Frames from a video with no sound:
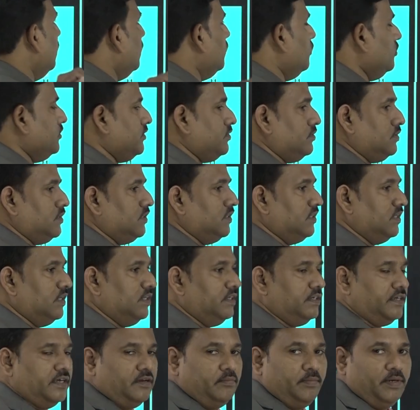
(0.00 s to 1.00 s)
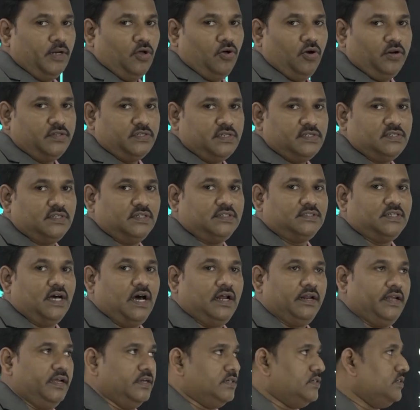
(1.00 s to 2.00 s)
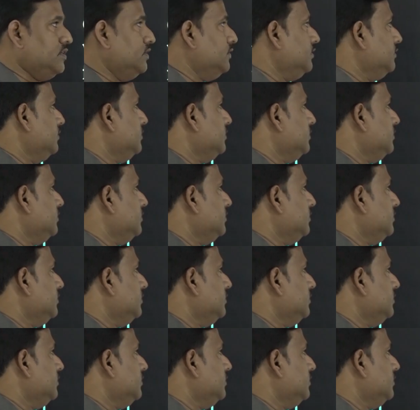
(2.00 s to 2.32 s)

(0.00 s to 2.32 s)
The third terminology is the target,